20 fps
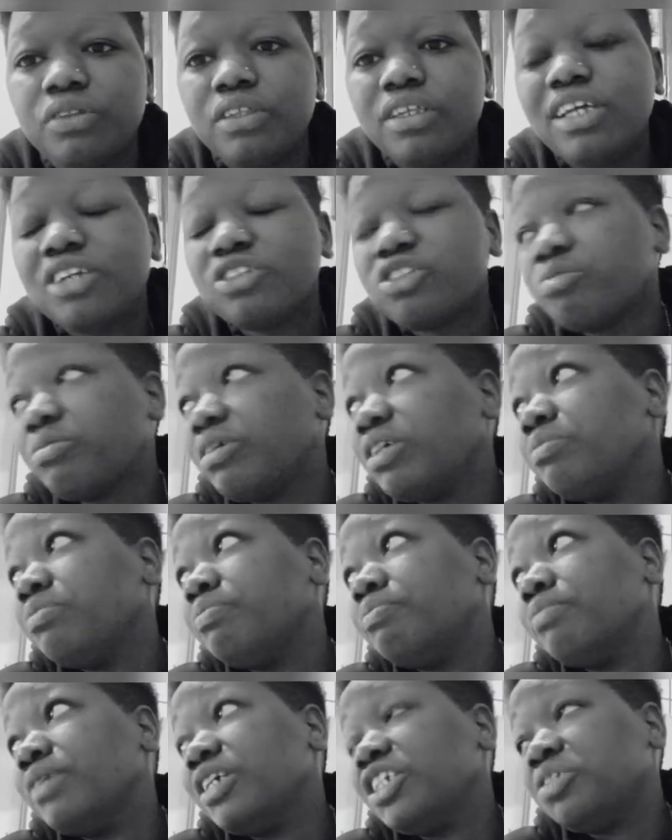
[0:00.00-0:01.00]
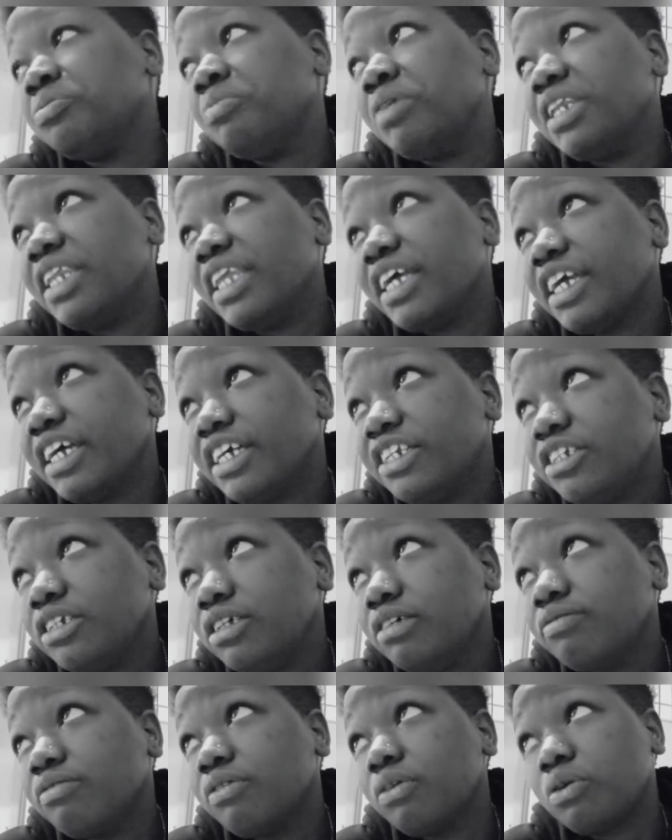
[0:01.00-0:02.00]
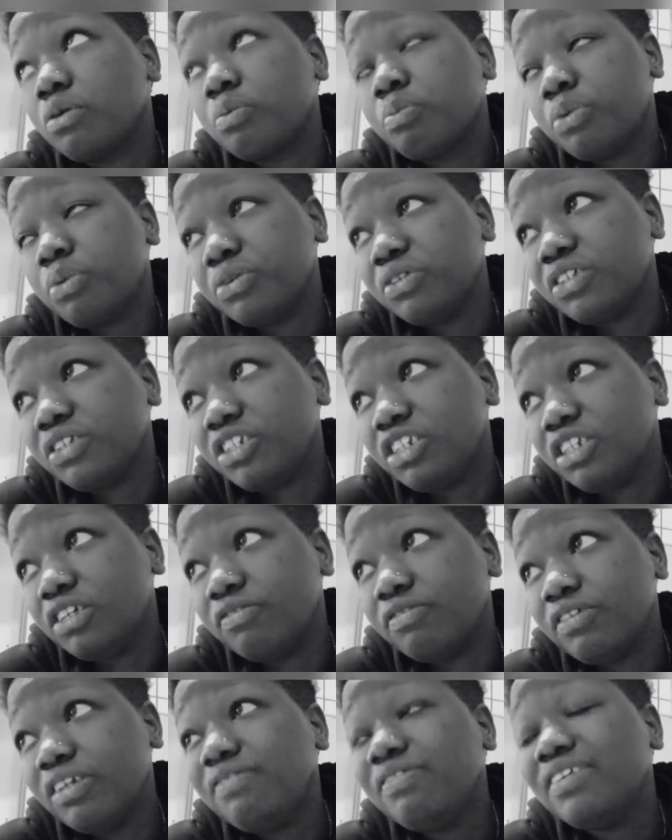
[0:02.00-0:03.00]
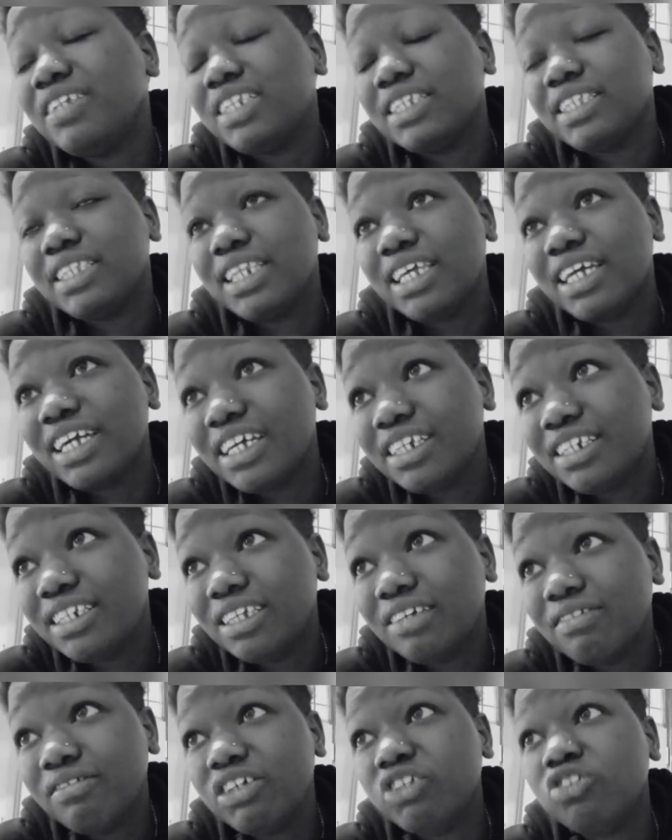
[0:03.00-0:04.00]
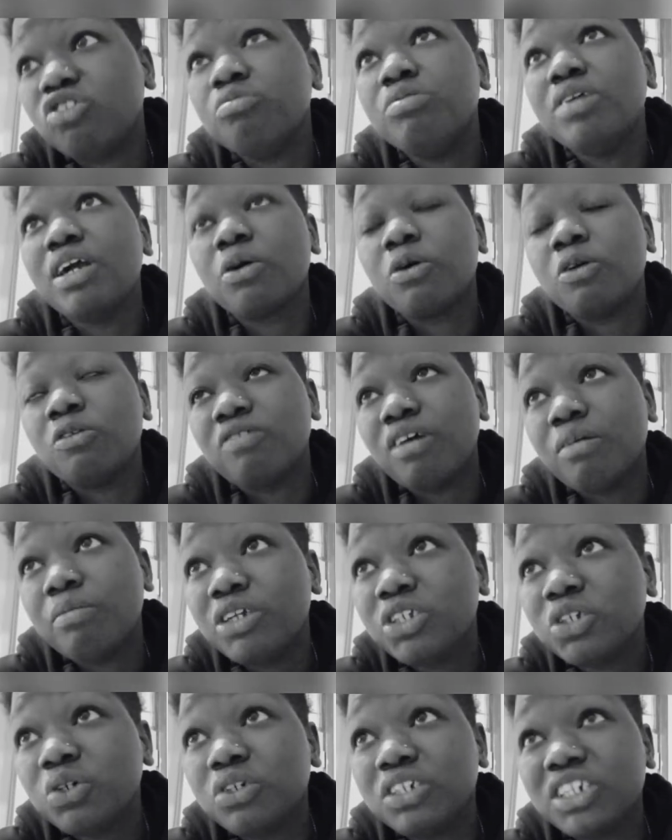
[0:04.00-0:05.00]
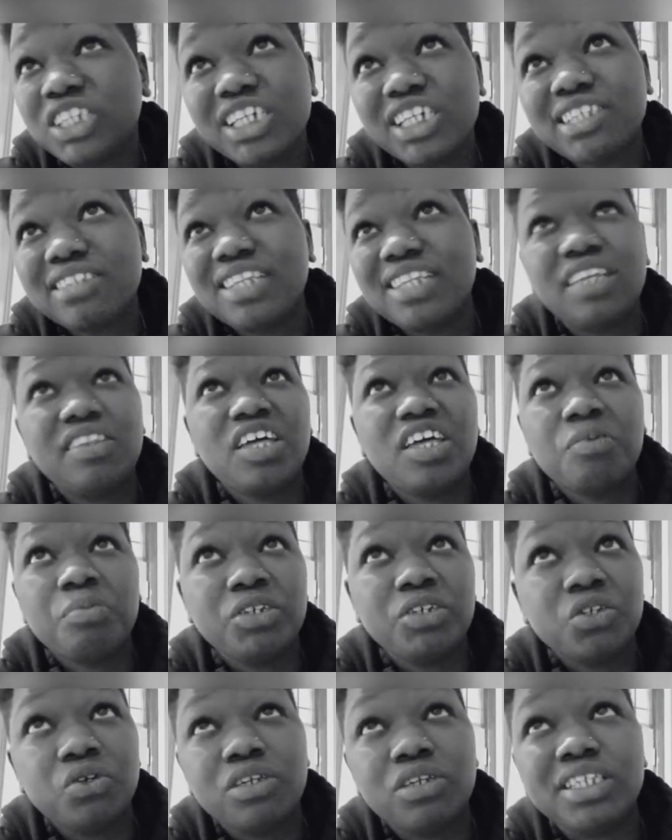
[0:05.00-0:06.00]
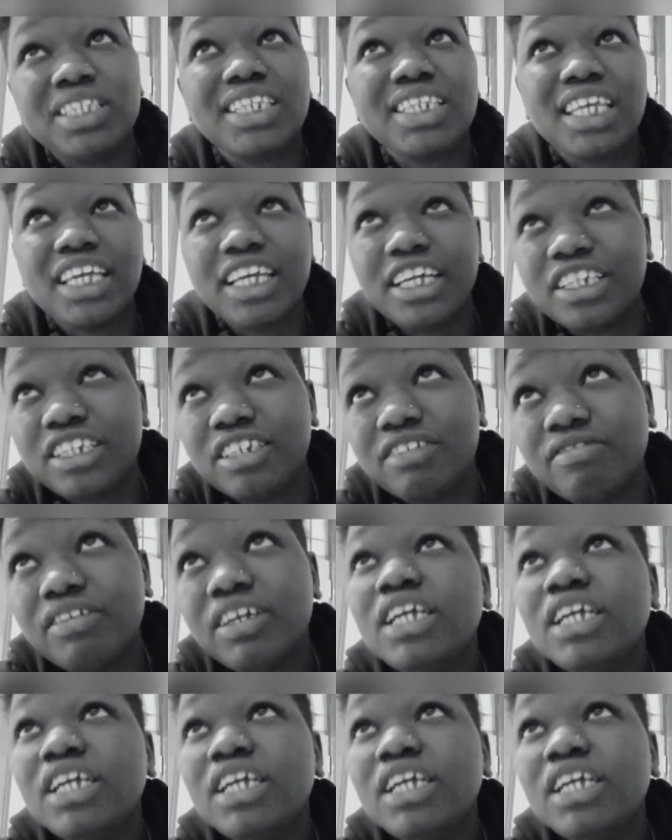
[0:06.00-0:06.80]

The reaction may be negative or positive. If it is negative, it will be a confirmation test that that person is negative.